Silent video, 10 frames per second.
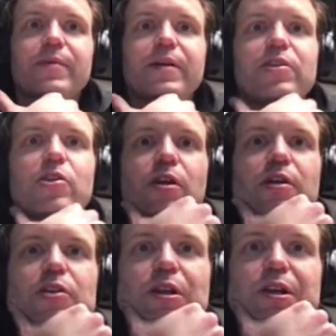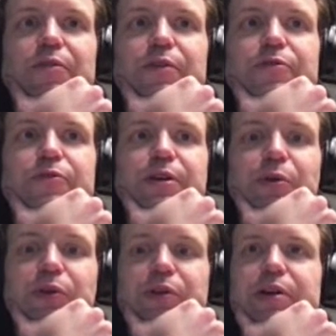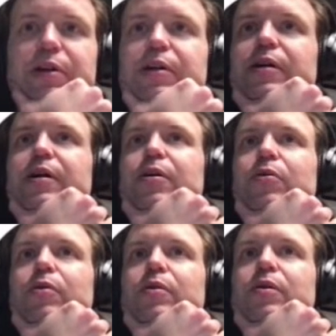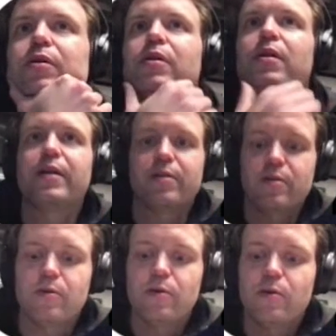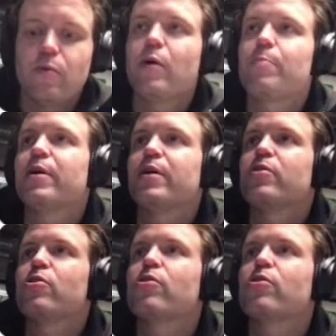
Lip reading: It's a lovely field. I'll link the webpage.